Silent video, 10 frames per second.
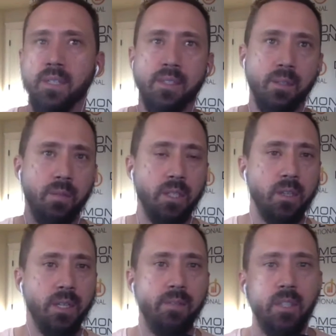businesses
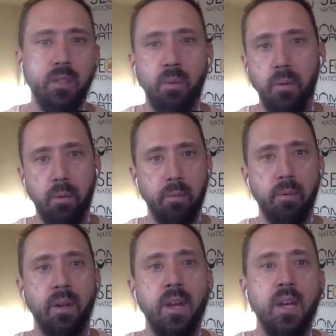featured on TV shows, blah blah blah
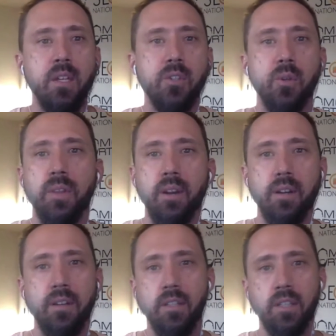blah. blah. So
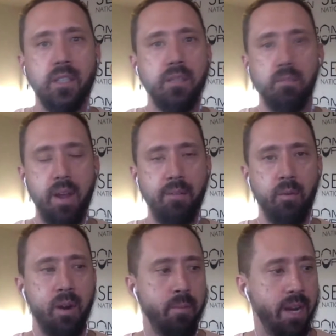they're they're just
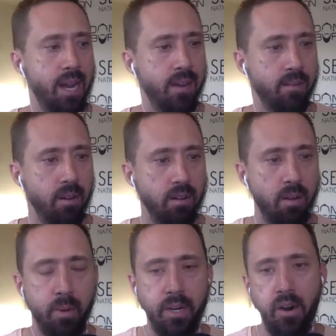everywhere. I mean, I have a
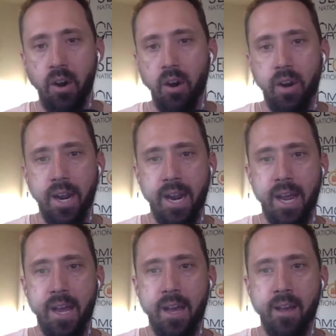lumber yard, I
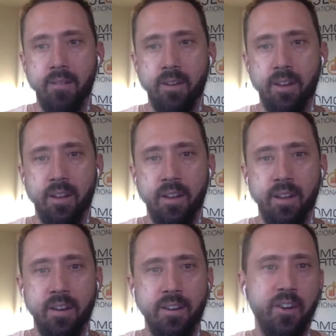have
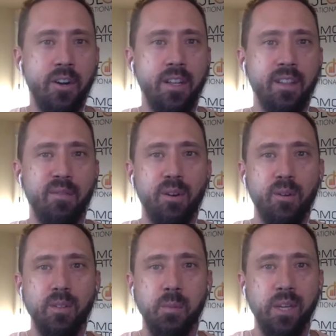uh, an attorney that
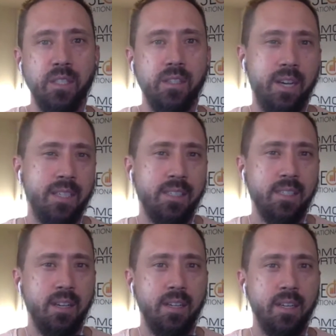fo-
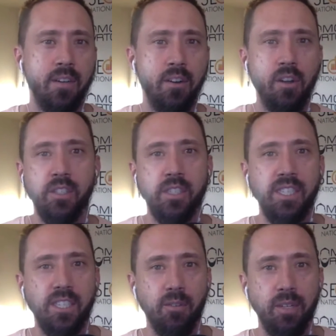specializes in
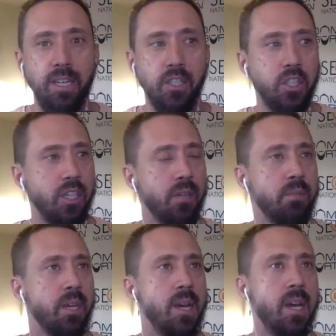narcissistic
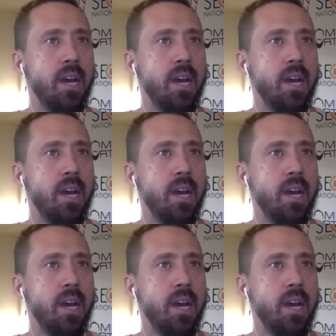relationships,